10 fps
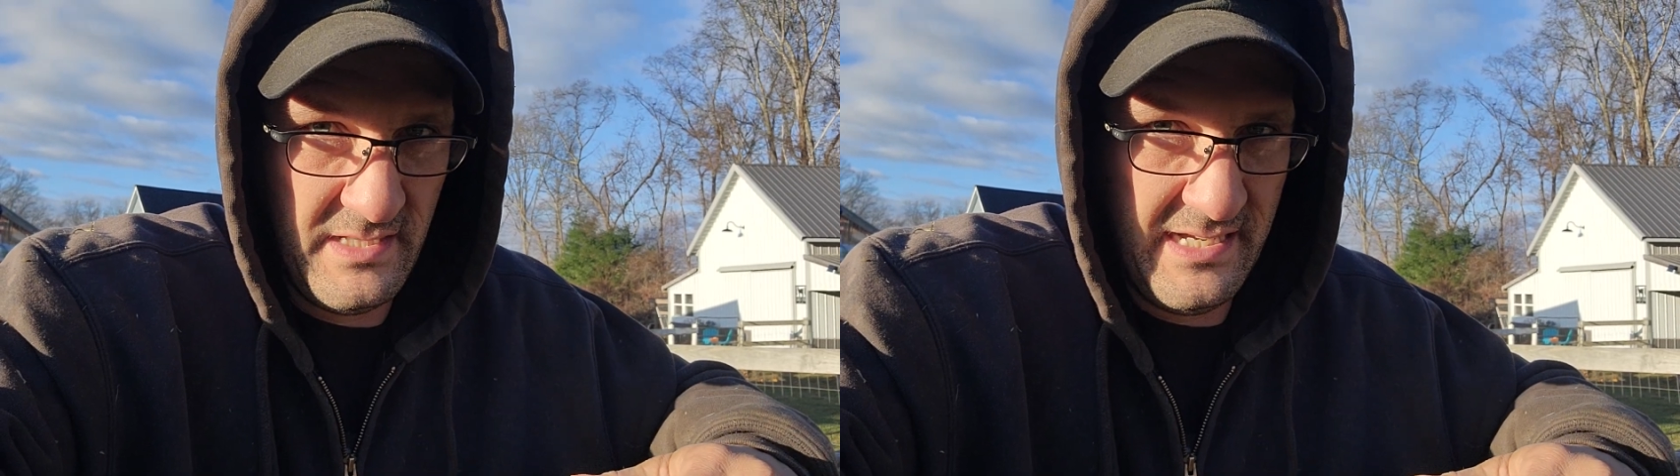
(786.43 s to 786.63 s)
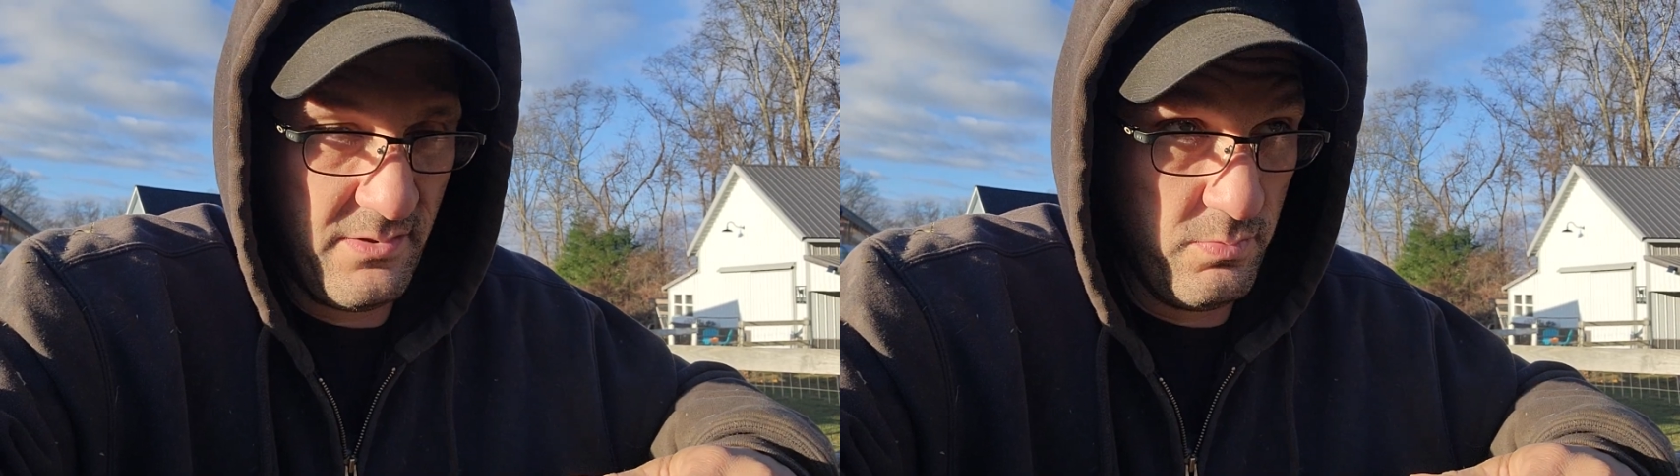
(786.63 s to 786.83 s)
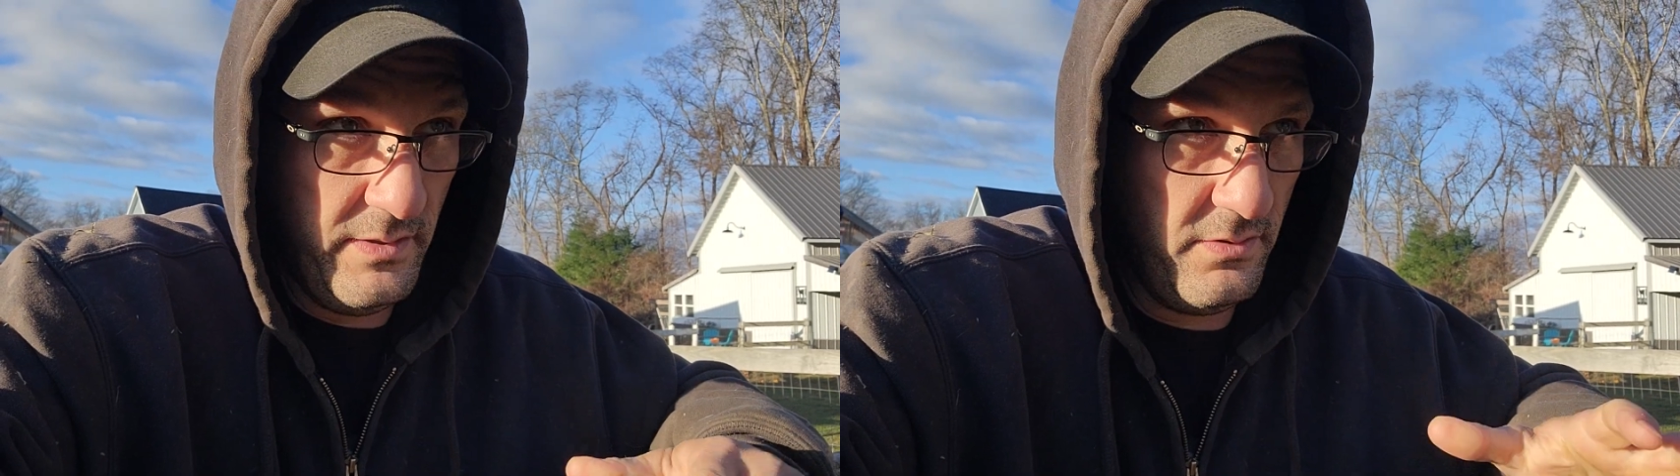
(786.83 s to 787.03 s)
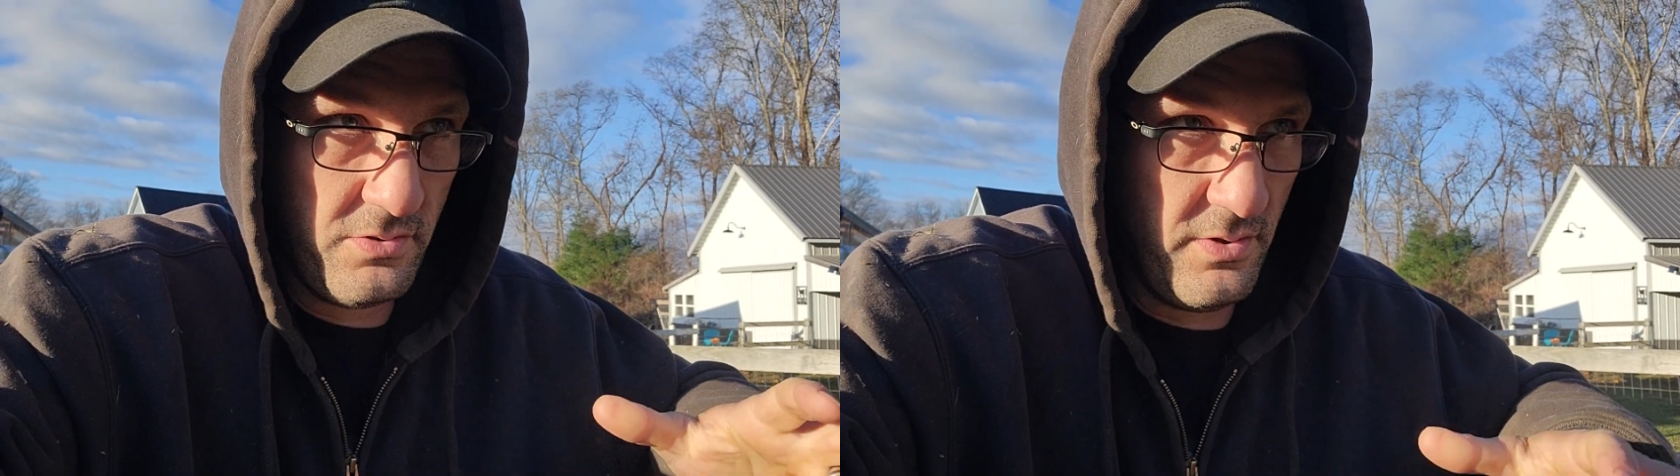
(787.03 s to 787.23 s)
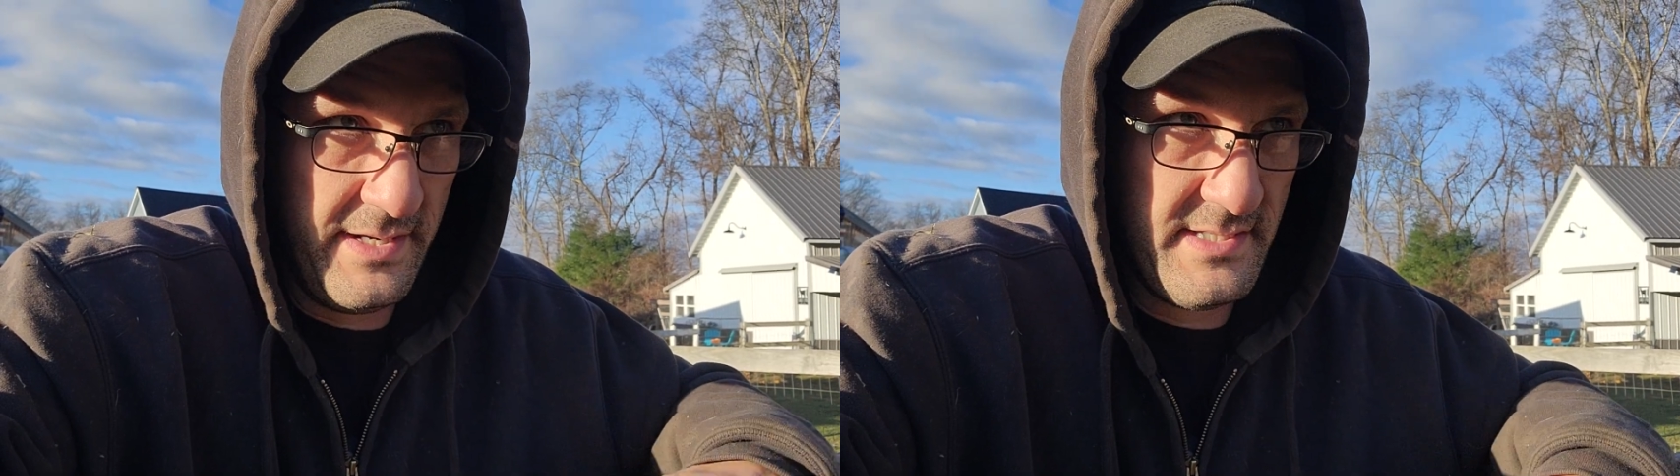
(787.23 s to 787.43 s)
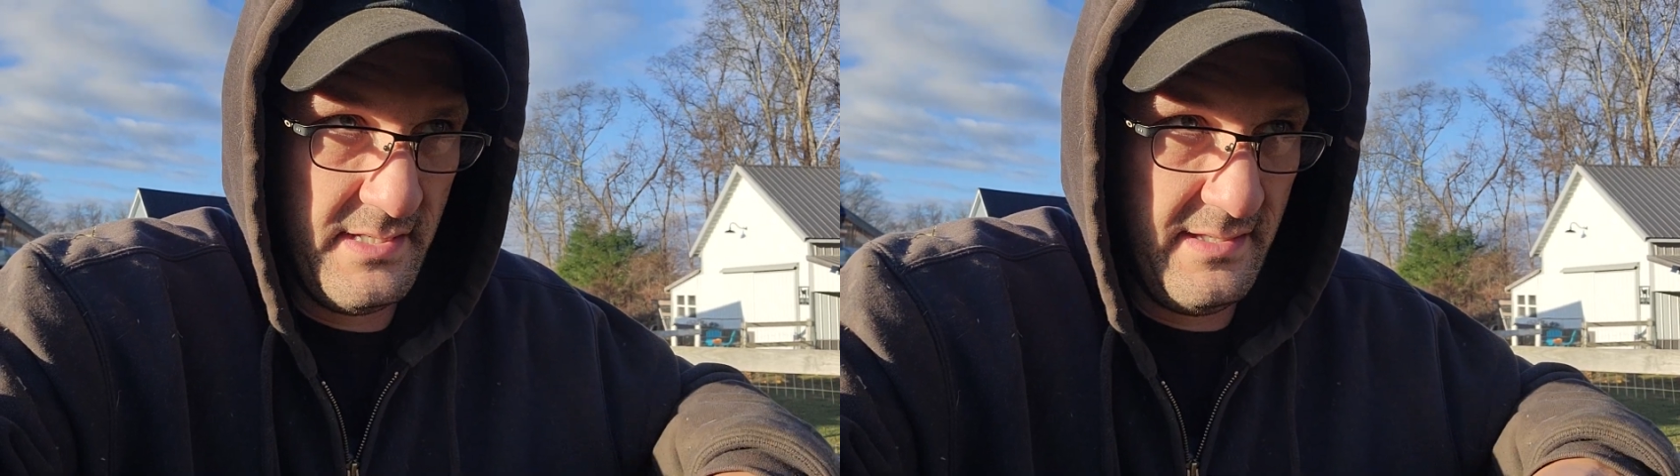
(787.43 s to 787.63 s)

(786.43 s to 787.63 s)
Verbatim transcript: like real crazy,